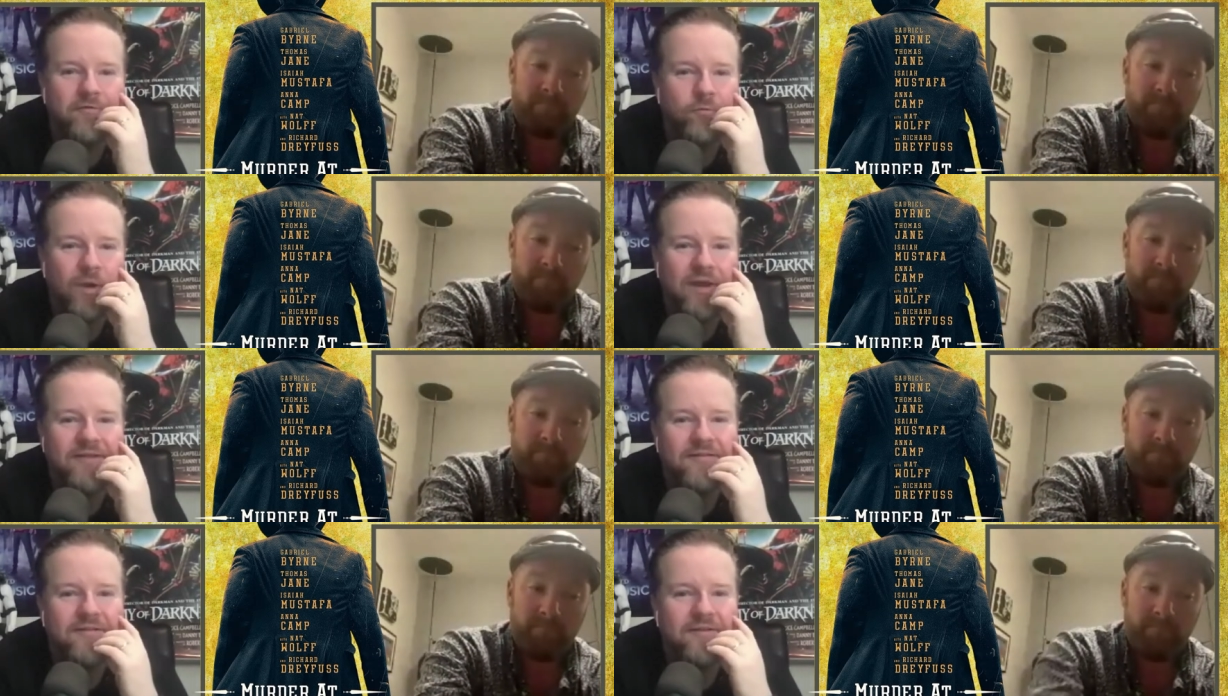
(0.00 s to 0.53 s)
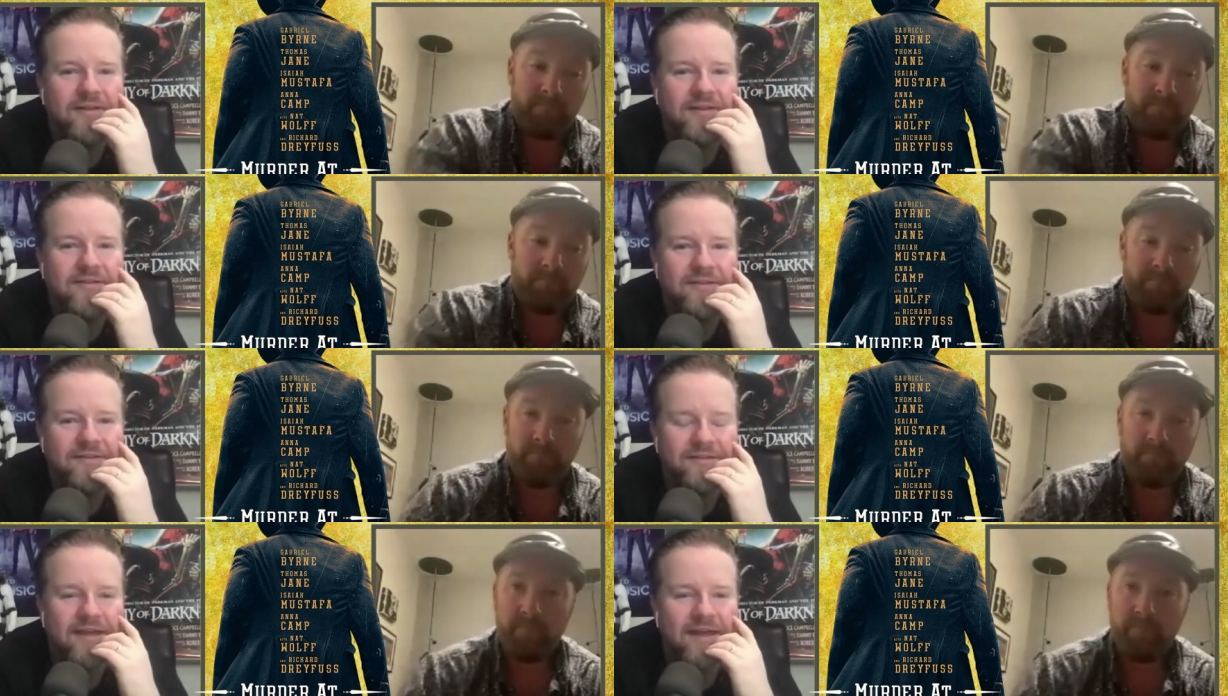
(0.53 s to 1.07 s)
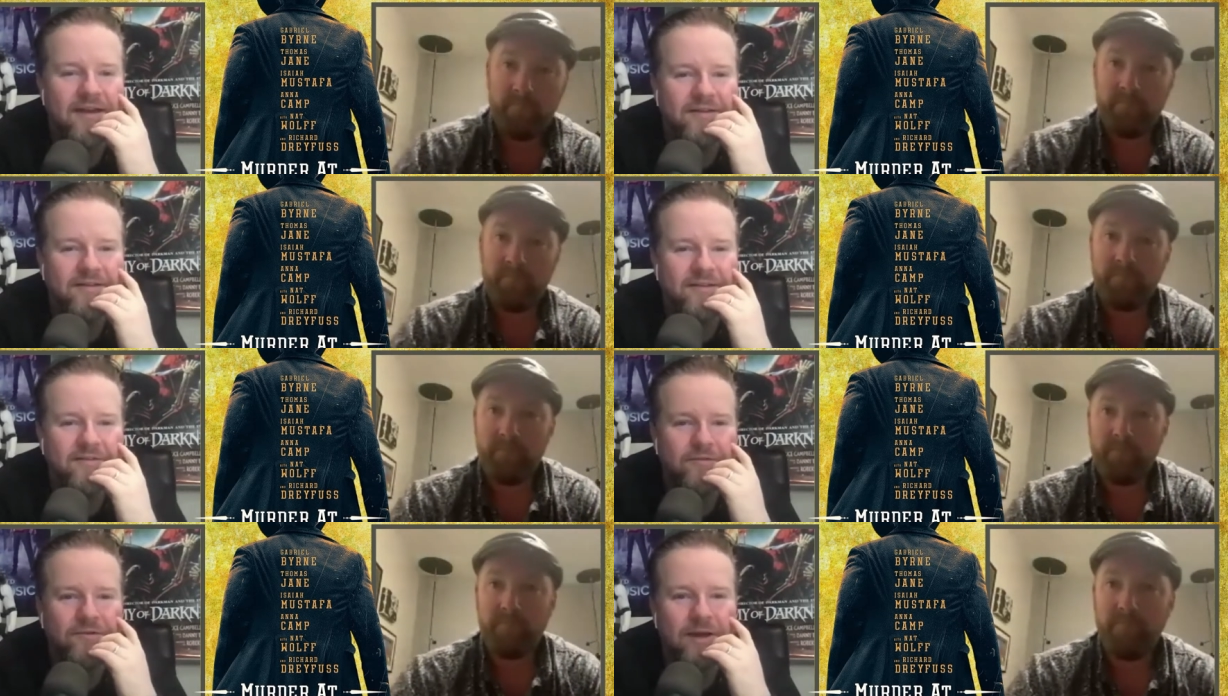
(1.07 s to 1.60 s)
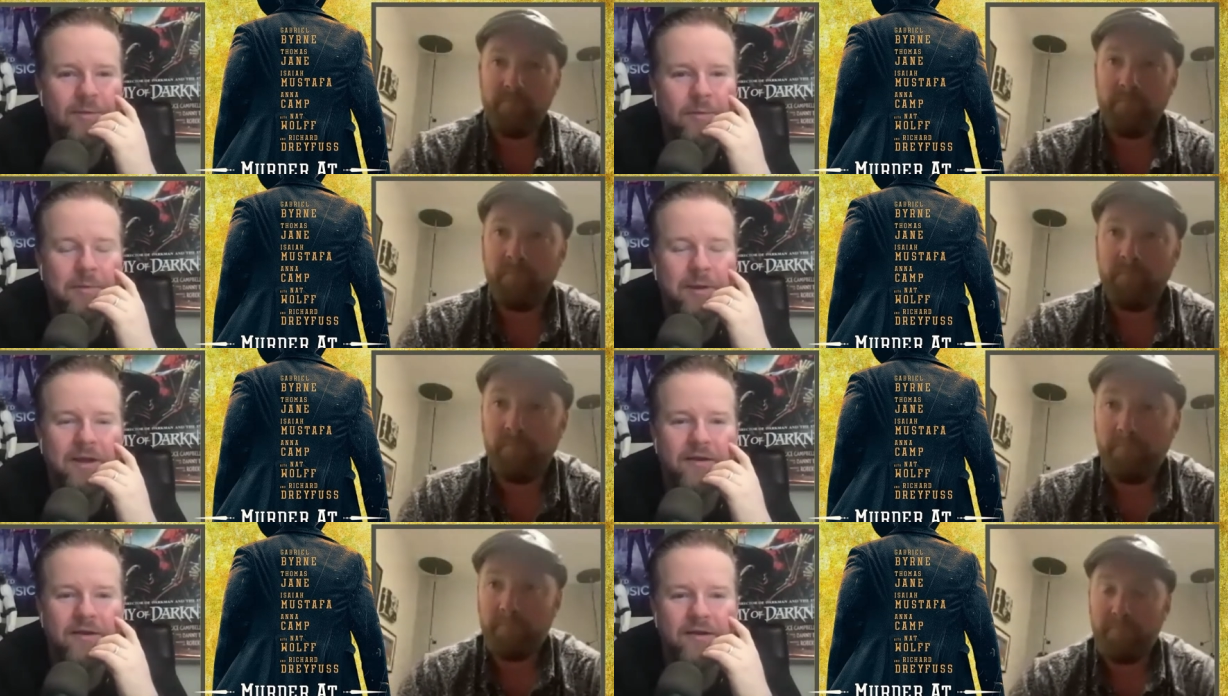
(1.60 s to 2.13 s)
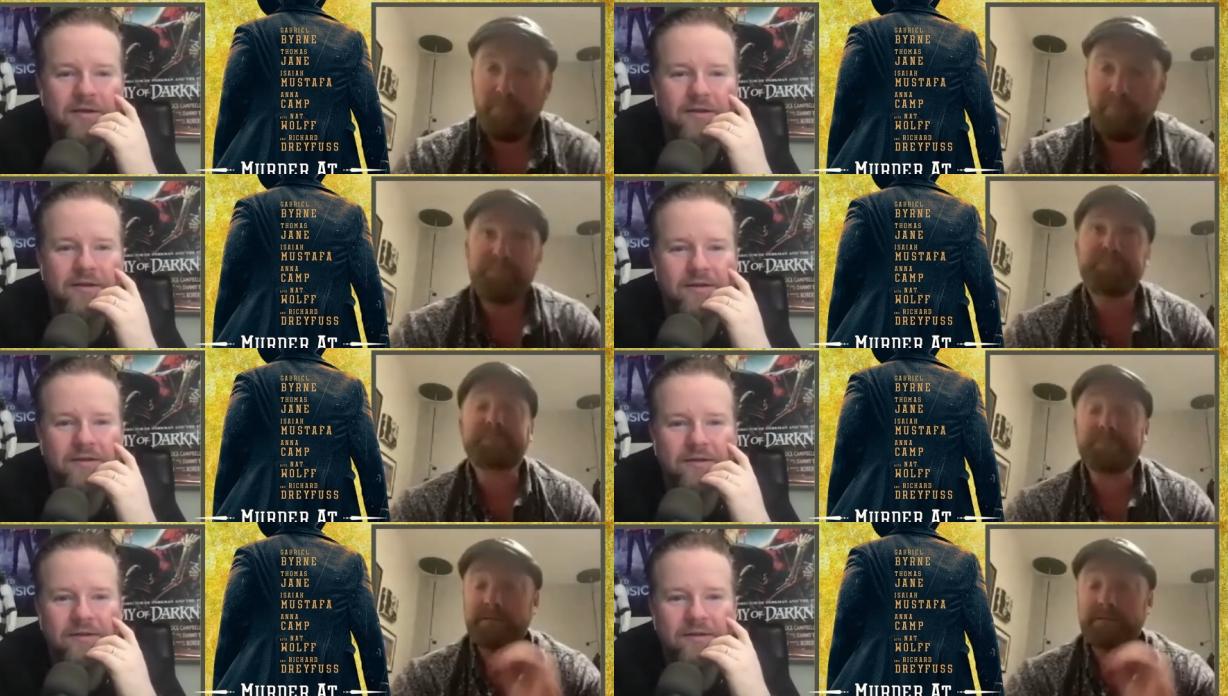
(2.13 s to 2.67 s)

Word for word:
Speaker 1: brand of Western this is. How did this all come about?